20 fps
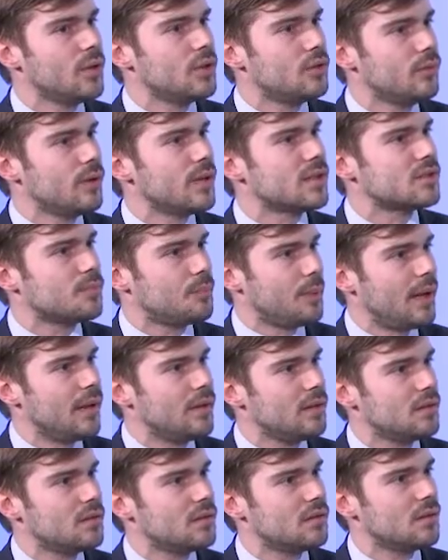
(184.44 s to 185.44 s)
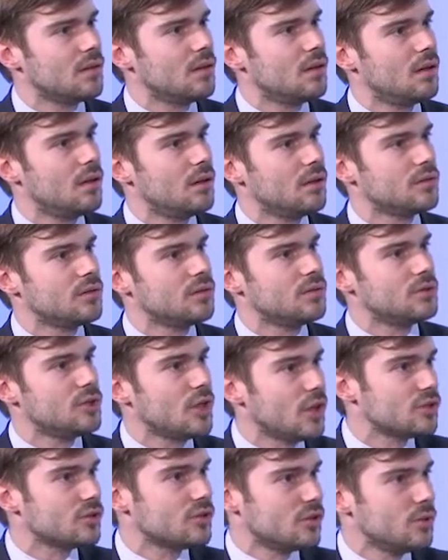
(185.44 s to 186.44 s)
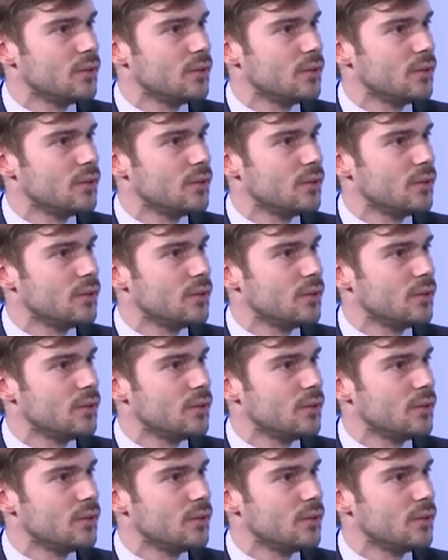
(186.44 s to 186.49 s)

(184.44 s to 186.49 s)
to expand just to